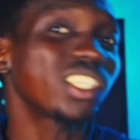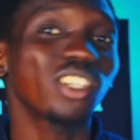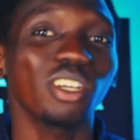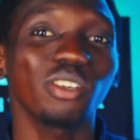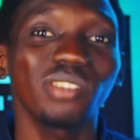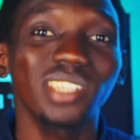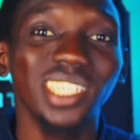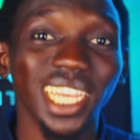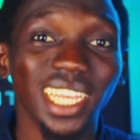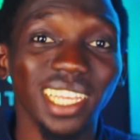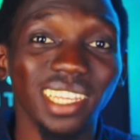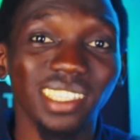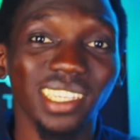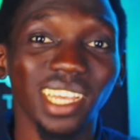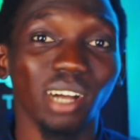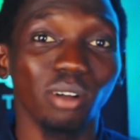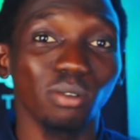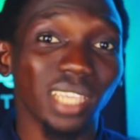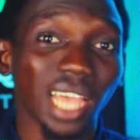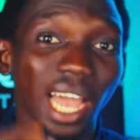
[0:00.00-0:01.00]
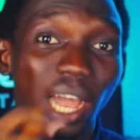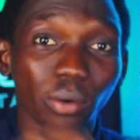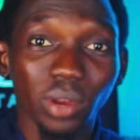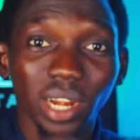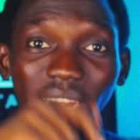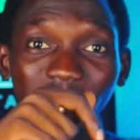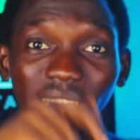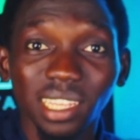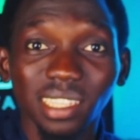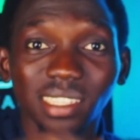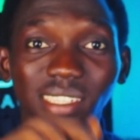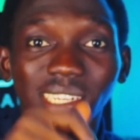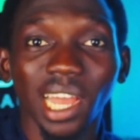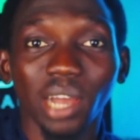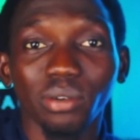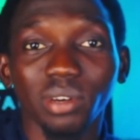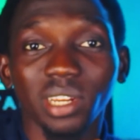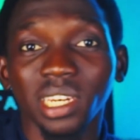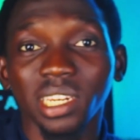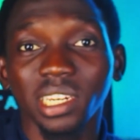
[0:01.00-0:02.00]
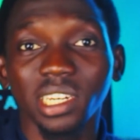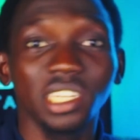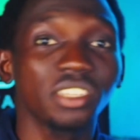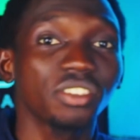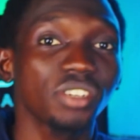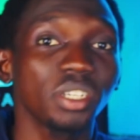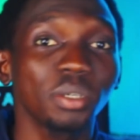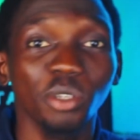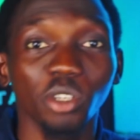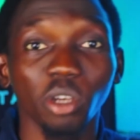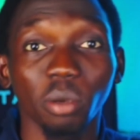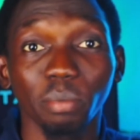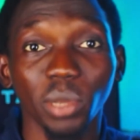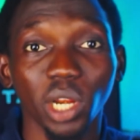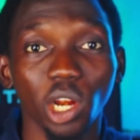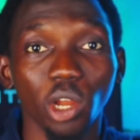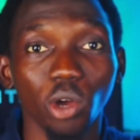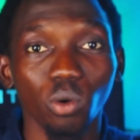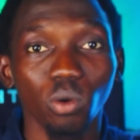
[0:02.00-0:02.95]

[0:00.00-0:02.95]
sure you check it out. I will link it down in the description below.